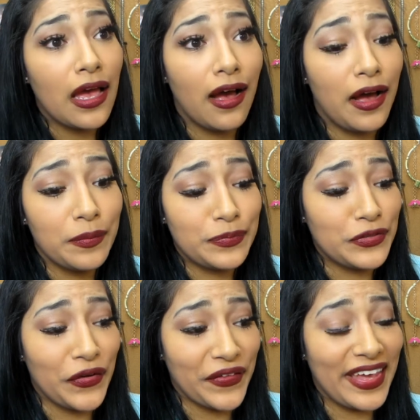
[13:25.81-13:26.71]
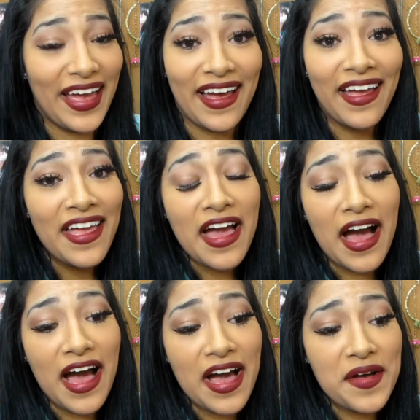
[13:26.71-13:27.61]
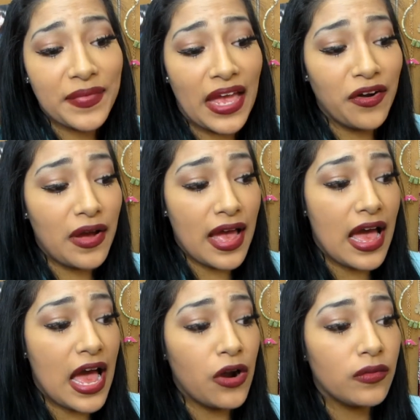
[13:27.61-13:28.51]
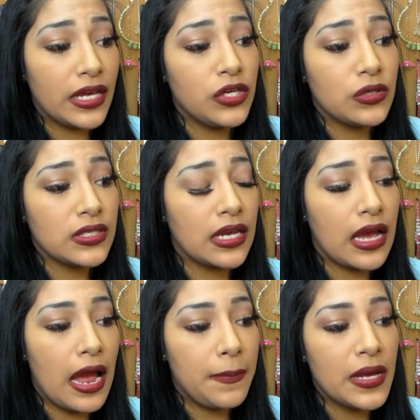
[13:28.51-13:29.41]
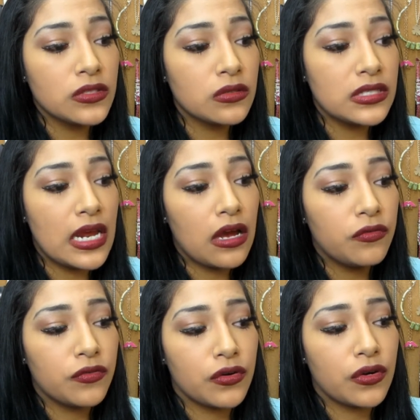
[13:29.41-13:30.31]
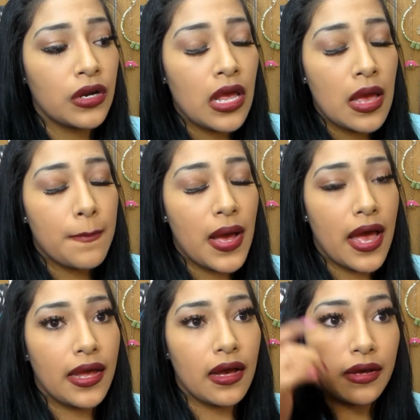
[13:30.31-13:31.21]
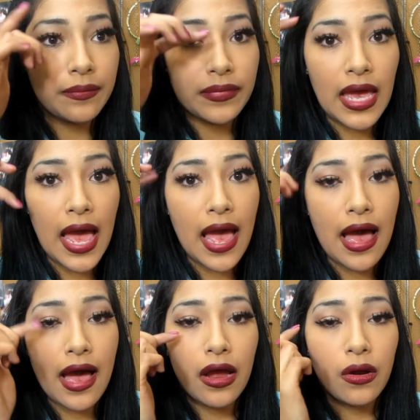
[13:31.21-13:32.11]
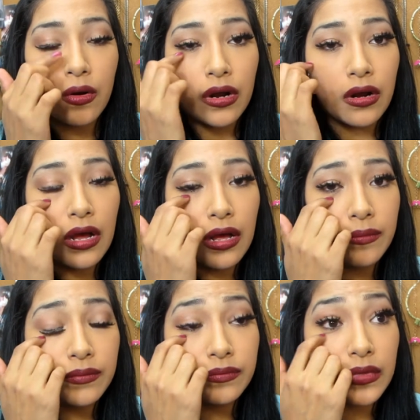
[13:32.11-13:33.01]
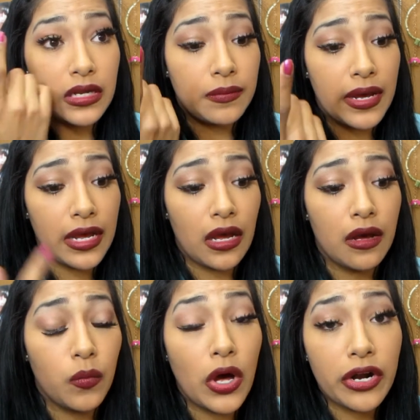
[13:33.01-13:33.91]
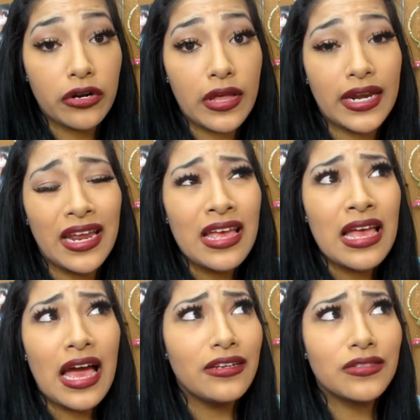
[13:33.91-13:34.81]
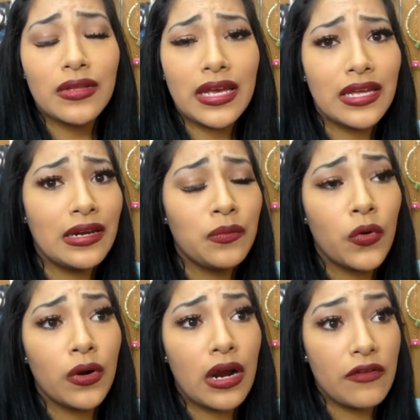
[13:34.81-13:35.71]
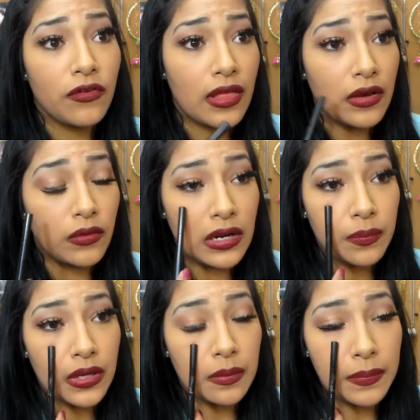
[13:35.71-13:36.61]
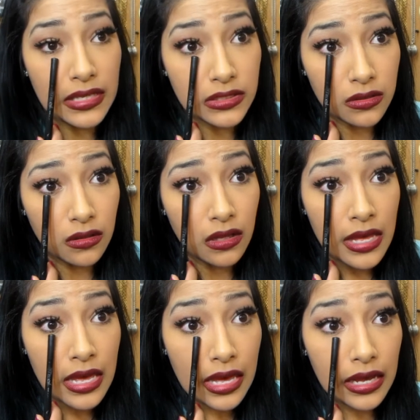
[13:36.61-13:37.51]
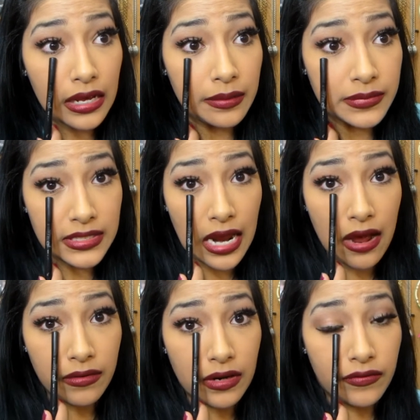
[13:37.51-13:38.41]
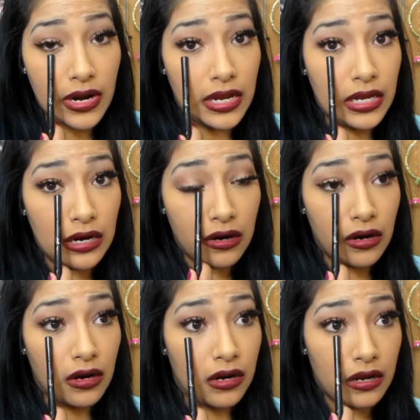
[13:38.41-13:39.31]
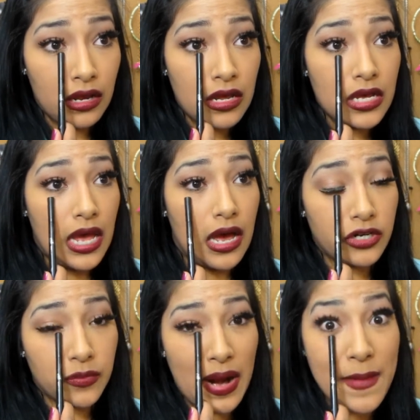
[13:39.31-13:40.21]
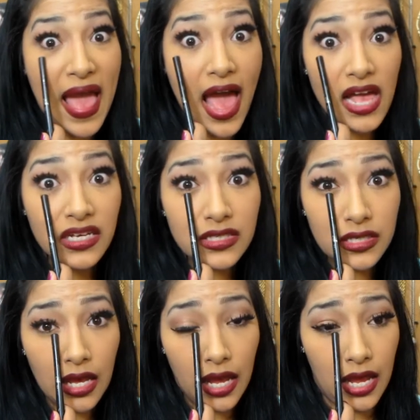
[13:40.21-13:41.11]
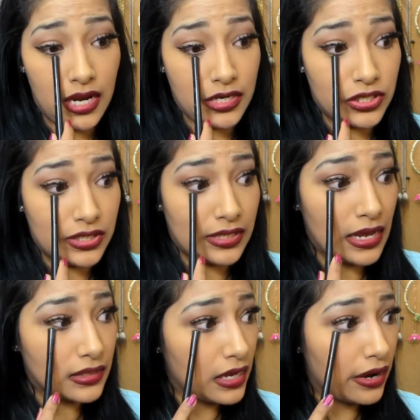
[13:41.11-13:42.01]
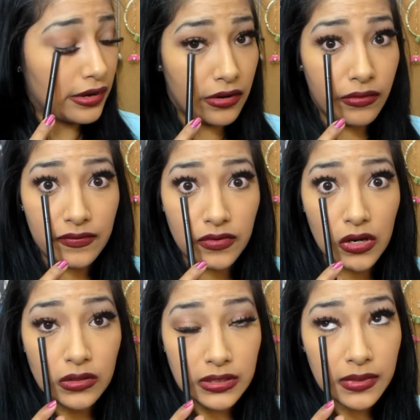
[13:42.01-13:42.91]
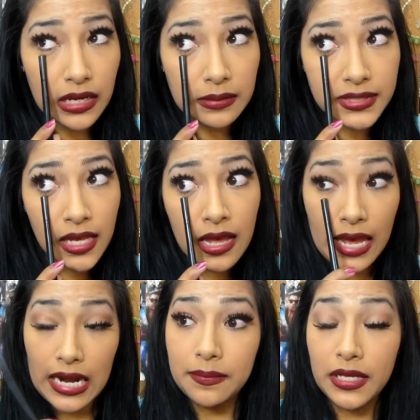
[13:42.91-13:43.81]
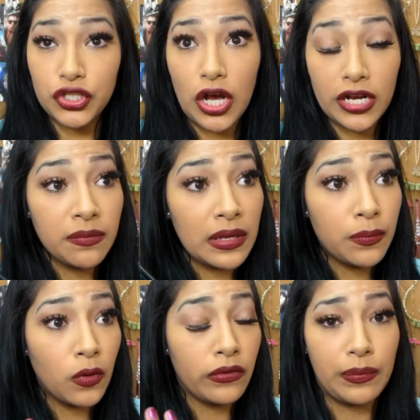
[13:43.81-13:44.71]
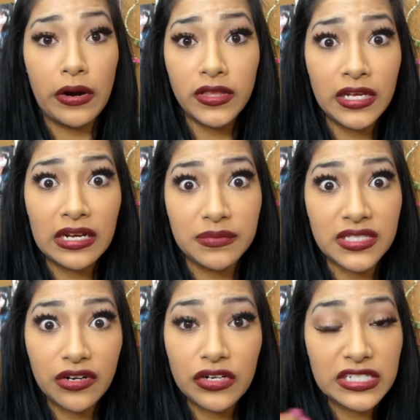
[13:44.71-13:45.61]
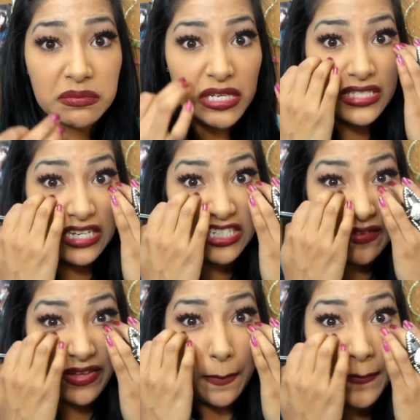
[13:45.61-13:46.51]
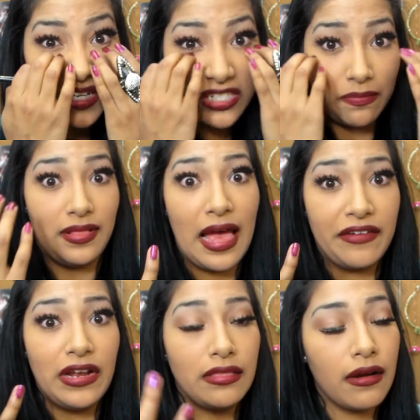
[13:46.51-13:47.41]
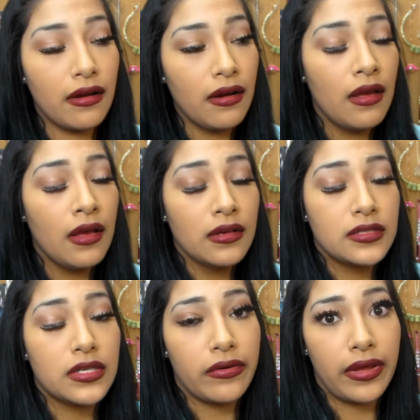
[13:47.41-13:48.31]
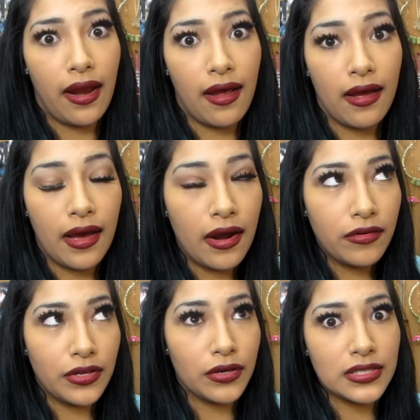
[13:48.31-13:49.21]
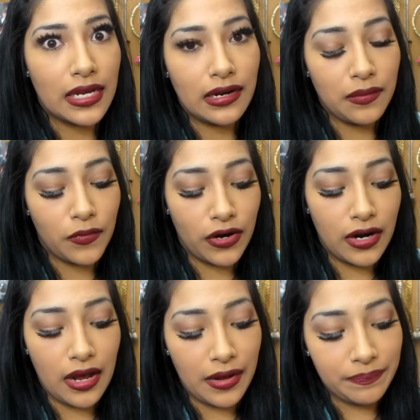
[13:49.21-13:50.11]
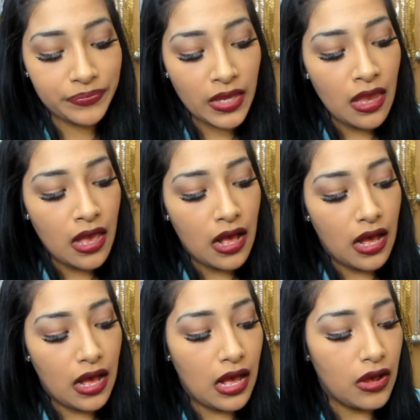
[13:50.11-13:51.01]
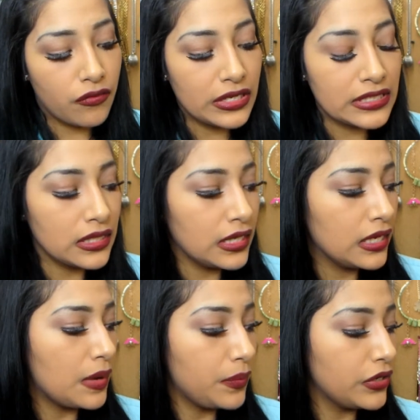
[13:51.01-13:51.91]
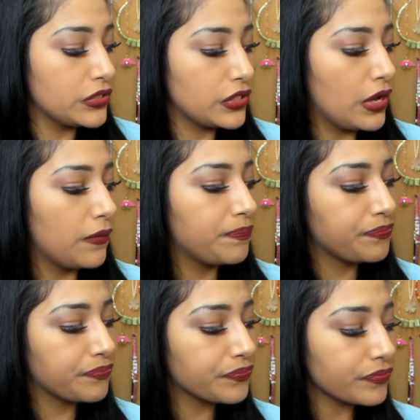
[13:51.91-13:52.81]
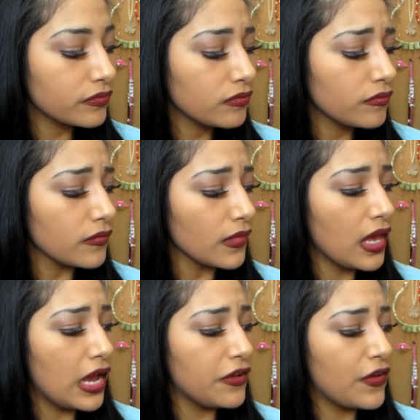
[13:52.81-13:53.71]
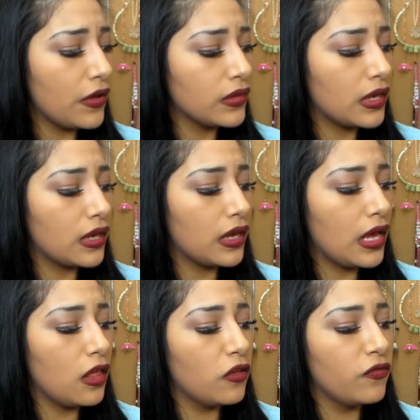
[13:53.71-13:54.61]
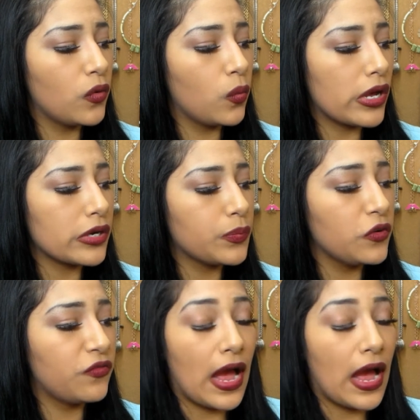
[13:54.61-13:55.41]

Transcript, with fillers: Um, so yeah, um, I don't have, I don't like using eye pencils now for my, um, cat eye or, um, in my um, waterline. I just don't like it anymore. I feel like when I put pencil, it comes down right here under my bags and it just stays there and I don't even know sometimes and I'm like talking to people and they probably think I'm sick or something because I just have like a bunch of black right there so yeah I don't use that anymore um uh recently a couple years ago I found the e.l.f. waterproof